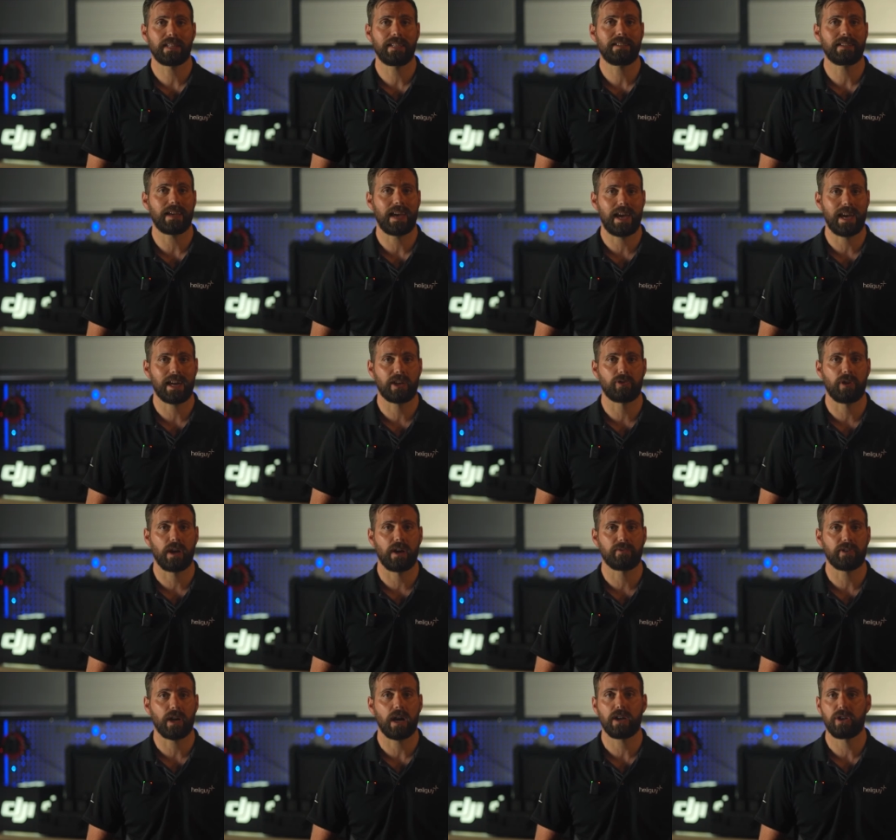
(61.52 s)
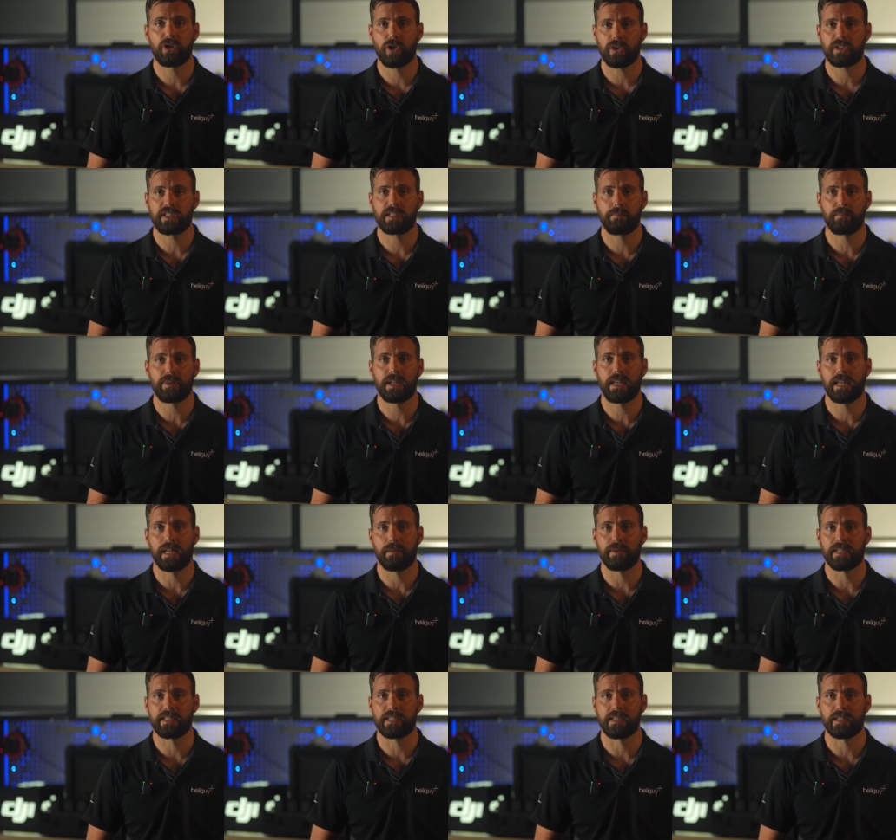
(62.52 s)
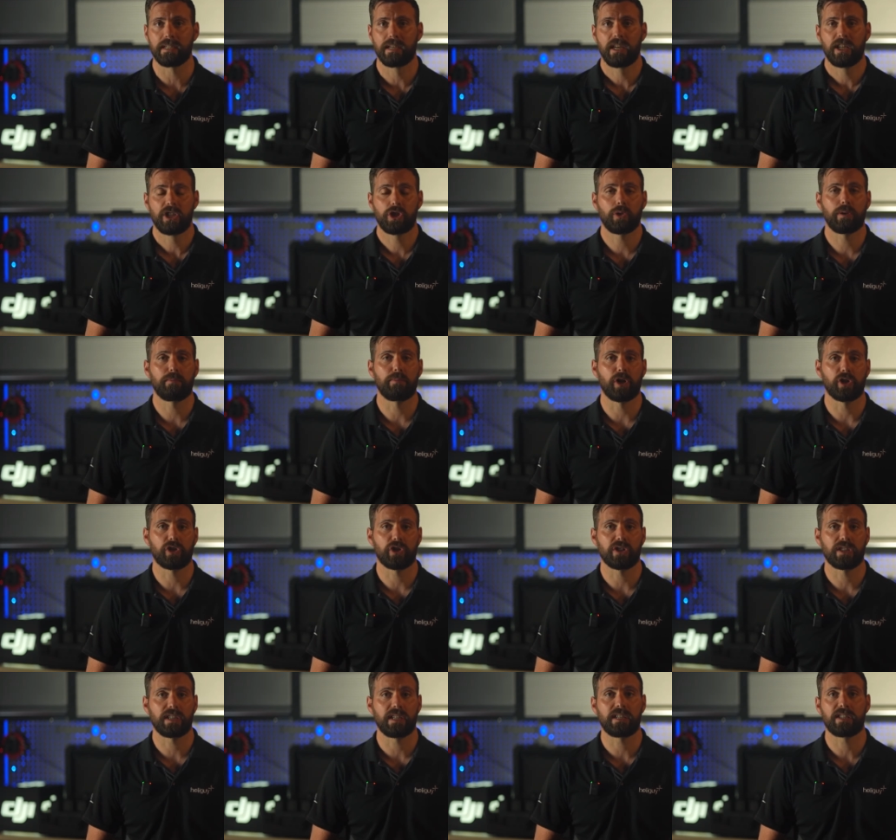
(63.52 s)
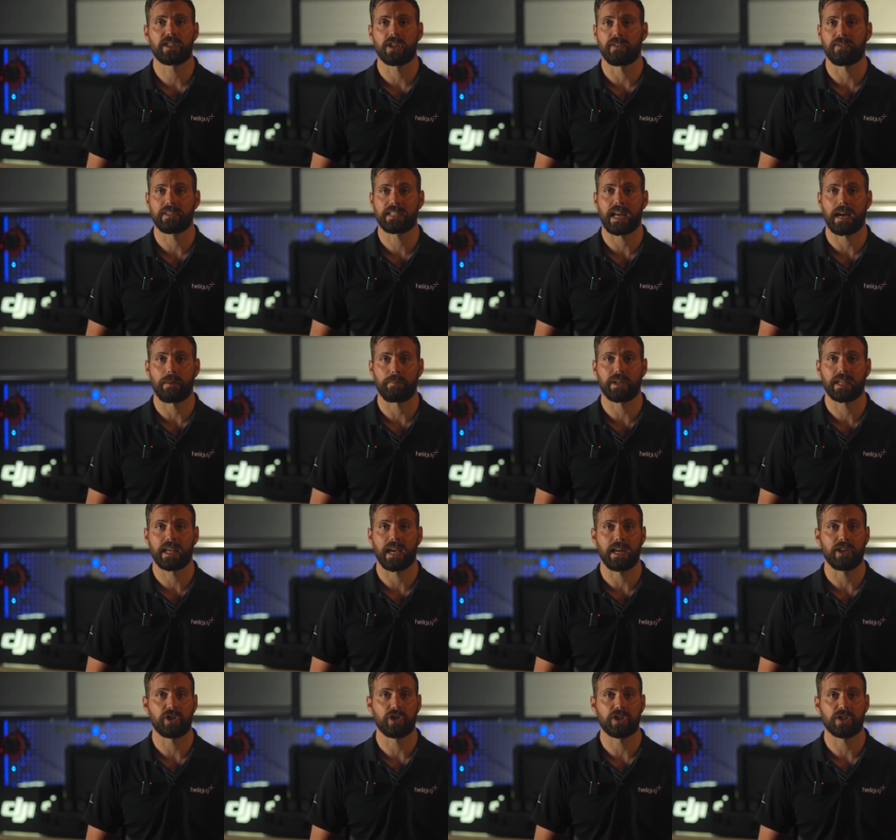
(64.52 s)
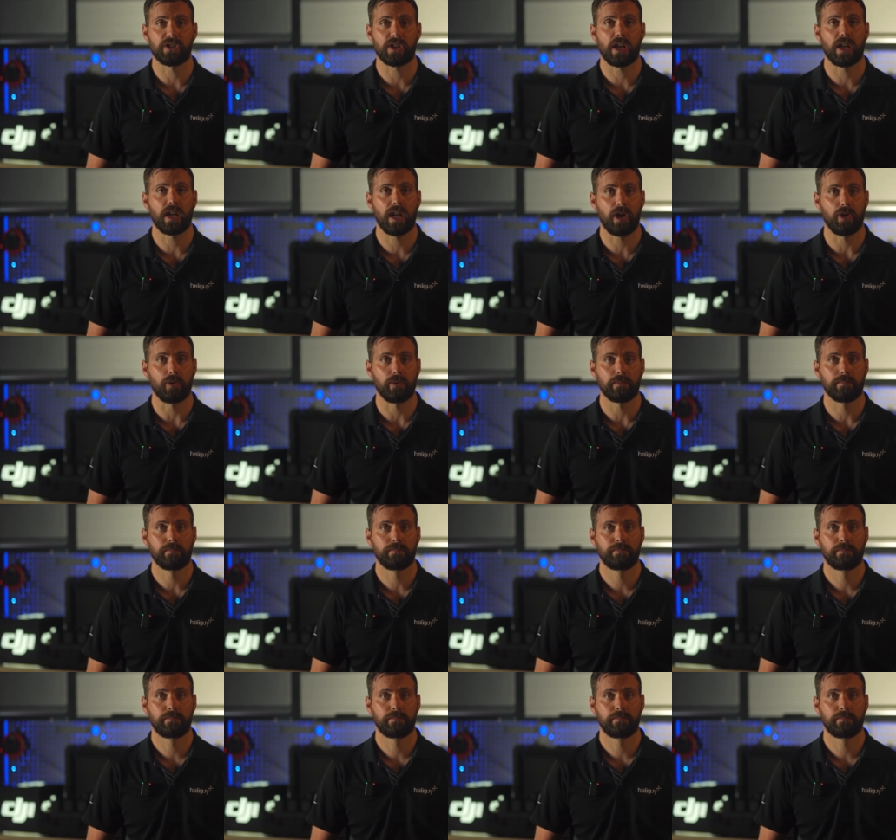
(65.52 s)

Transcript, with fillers: these aircraft are not simply limited to emergency service applications alone.